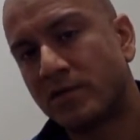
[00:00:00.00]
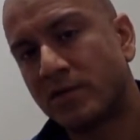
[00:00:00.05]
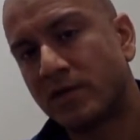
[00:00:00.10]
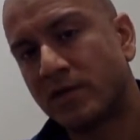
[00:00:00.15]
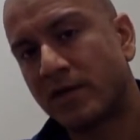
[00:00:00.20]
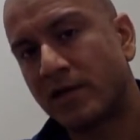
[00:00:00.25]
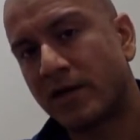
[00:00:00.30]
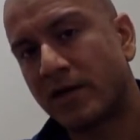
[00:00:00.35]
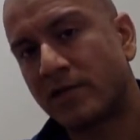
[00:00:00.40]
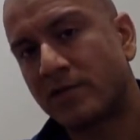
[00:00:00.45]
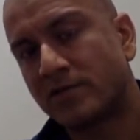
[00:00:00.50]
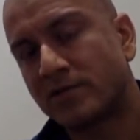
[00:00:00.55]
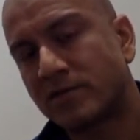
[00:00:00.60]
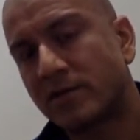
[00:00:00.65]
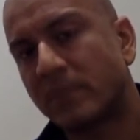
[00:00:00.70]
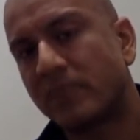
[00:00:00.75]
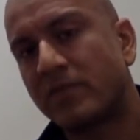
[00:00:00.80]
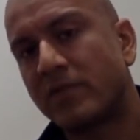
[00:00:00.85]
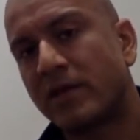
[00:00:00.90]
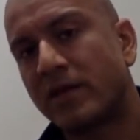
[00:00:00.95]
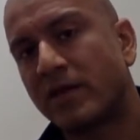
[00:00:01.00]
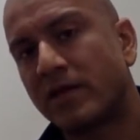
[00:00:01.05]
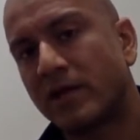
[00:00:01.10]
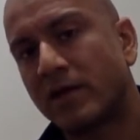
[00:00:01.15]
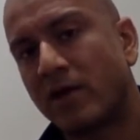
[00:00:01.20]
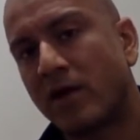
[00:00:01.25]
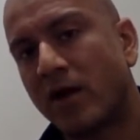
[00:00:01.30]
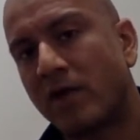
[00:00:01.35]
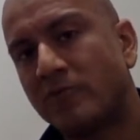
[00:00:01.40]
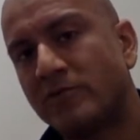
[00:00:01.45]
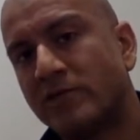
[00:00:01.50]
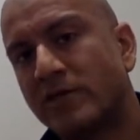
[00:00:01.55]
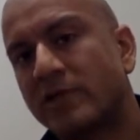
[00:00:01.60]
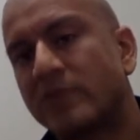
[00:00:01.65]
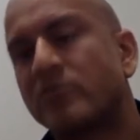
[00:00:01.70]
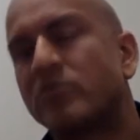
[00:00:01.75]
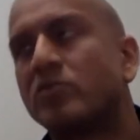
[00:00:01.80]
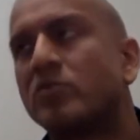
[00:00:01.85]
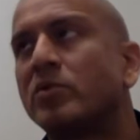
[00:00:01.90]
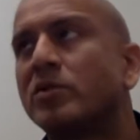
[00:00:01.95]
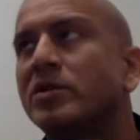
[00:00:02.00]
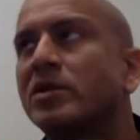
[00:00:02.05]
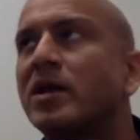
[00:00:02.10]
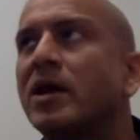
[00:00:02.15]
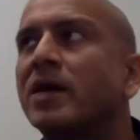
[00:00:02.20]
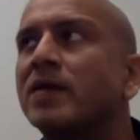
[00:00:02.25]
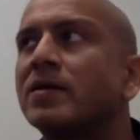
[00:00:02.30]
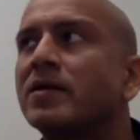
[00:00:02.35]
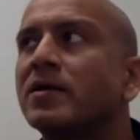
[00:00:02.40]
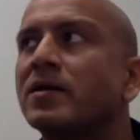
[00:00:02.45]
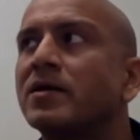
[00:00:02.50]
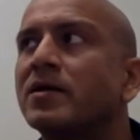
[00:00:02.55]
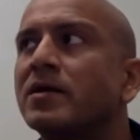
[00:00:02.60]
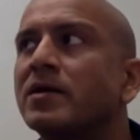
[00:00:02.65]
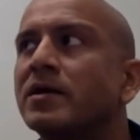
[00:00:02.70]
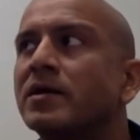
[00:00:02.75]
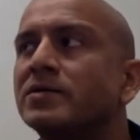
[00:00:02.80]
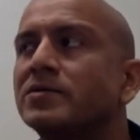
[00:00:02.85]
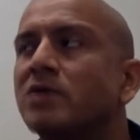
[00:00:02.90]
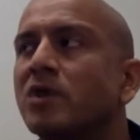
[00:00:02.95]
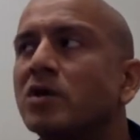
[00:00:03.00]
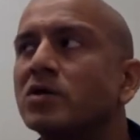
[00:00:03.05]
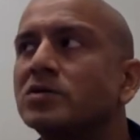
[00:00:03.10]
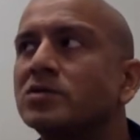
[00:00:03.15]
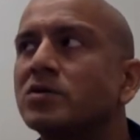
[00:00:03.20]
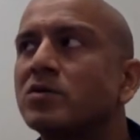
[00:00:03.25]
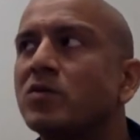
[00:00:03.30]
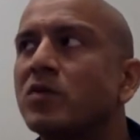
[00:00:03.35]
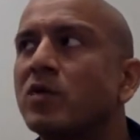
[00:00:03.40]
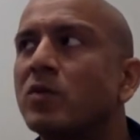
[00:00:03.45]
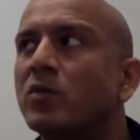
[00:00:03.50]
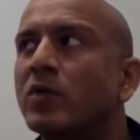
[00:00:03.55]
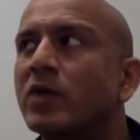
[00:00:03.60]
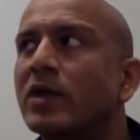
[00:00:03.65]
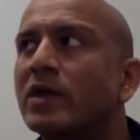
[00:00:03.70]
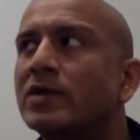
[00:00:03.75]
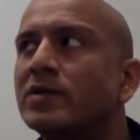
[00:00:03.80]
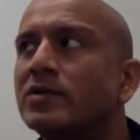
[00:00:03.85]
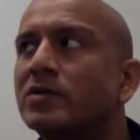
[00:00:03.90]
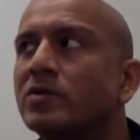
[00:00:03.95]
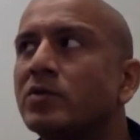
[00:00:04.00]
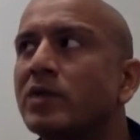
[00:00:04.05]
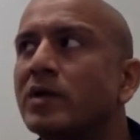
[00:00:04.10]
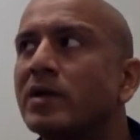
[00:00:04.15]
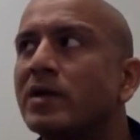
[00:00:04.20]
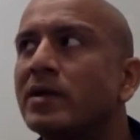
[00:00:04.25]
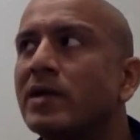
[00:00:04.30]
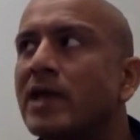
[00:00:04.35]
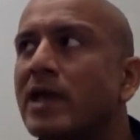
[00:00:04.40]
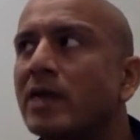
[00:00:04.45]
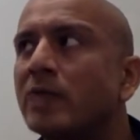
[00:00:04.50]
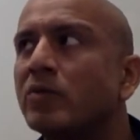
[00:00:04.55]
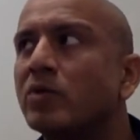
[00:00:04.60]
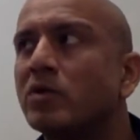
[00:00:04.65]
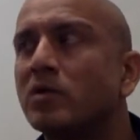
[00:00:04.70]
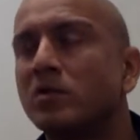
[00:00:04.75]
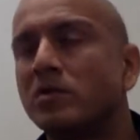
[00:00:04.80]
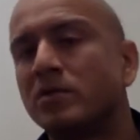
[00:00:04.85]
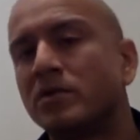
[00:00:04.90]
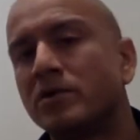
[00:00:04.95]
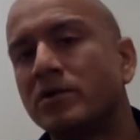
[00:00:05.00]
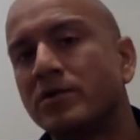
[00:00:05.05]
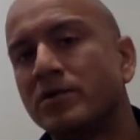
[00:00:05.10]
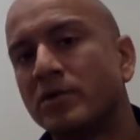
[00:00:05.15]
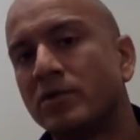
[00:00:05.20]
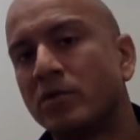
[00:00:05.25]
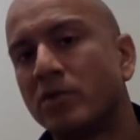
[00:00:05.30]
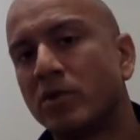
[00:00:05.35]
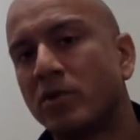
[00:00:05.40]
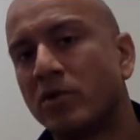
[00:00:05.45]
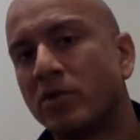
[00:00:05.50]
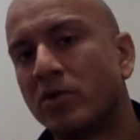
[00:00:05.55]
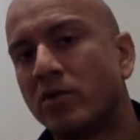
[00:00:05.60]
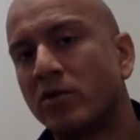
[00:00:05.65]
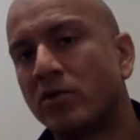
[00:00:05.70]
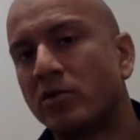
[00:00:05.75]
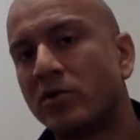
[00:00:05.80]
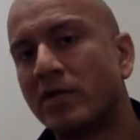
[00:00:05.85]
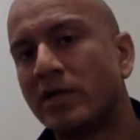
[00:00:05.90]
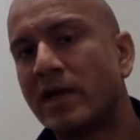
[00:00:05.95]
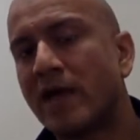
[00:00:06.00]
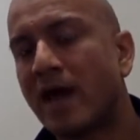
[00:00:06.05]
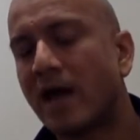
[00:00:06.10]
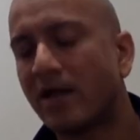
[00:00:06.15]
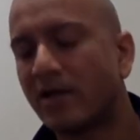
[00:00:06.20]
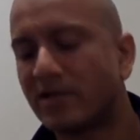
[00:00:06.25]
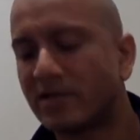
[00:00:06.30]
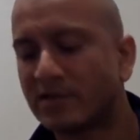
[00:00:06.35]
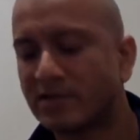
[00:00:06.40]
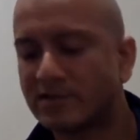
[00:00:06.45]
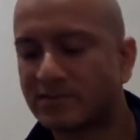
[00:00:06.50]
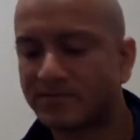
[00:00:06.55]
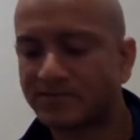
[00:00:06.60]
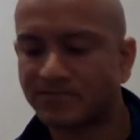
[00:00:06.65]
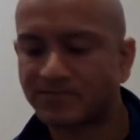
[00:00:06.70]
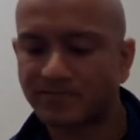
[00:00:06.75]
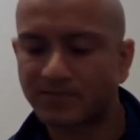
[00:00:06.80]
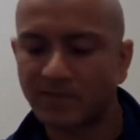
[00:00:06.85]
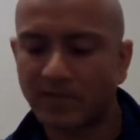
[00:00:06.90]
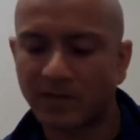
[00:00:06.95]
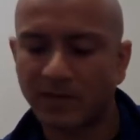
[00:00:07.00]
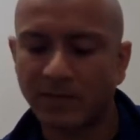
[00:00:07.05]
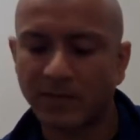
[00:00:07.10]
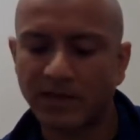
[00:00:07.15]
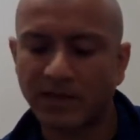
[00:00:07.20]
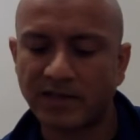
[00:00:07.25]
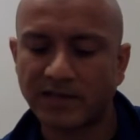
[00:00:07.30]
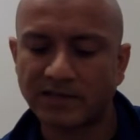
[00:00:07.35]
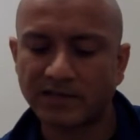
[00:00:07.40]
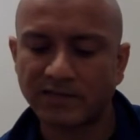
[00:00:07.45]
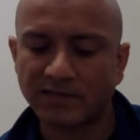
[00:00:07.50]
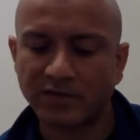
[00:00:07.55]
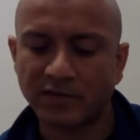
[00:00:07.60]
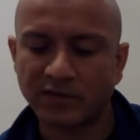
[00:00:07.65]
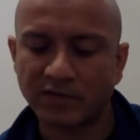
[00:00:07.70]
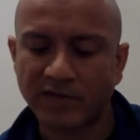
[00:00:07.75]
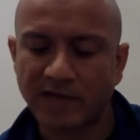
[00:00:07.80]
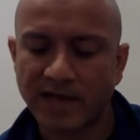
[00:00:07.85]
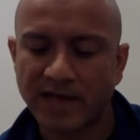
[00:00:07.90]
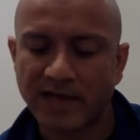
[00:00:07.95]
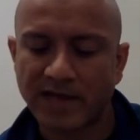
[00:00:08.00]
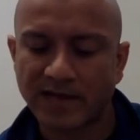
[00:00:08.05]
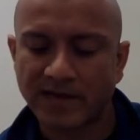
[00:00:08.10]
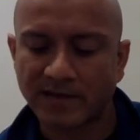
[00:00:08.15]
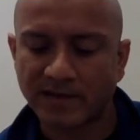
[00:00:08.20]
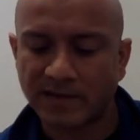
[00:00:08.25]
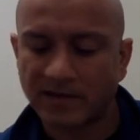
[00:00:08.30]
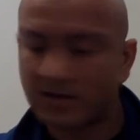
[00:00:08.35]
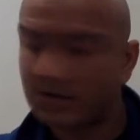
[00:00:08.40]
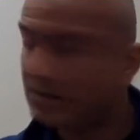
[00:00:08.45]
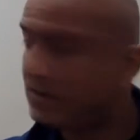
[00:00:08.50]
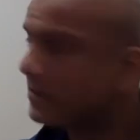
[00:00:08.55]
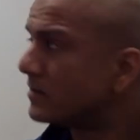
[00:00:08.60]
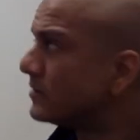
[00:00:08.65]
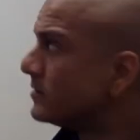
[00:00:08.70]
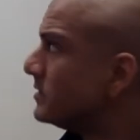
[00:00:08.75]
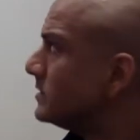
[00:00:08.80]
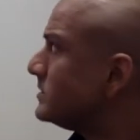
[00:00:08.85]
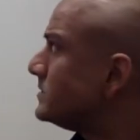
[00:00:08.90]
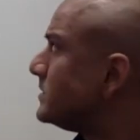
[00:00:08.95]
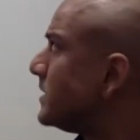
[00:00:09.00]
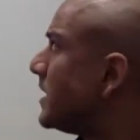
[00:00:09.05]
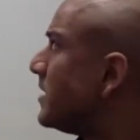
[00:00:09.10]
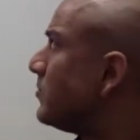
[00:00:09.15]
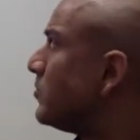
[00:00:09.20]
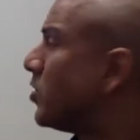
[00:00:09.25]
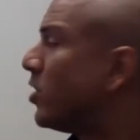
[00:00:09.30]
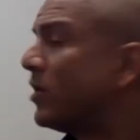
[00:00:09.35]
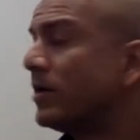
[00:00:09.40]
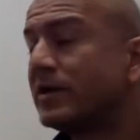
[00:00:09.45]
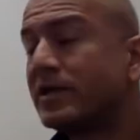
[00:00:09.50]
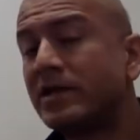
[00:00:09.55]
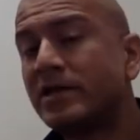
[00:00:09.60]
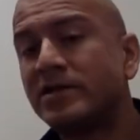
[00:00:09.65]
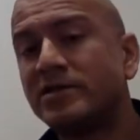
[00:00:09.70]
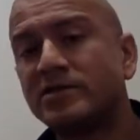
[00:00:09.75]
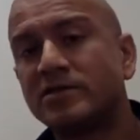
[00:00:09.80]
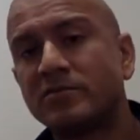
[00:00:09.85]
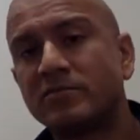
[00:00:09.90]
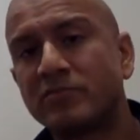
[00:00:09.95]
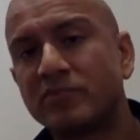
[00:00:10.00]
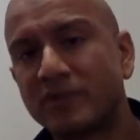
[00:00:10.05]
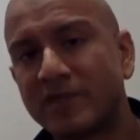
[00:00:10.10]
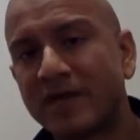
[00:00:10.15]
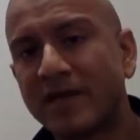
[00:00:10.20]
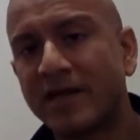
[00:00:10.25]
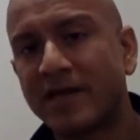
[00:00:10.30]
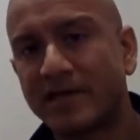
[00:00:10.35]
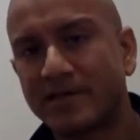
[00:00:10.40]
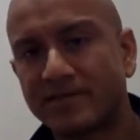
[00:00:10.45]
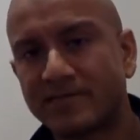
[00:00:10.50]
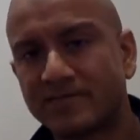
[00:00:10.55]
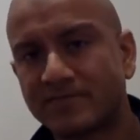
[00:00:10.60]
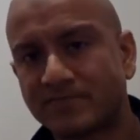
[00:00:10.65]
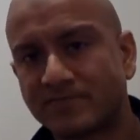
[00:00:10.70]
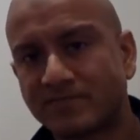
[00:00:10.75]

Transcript: like something, an object or whatnot. It's also a way to enable newer realities, because if you take the same Cartesian plane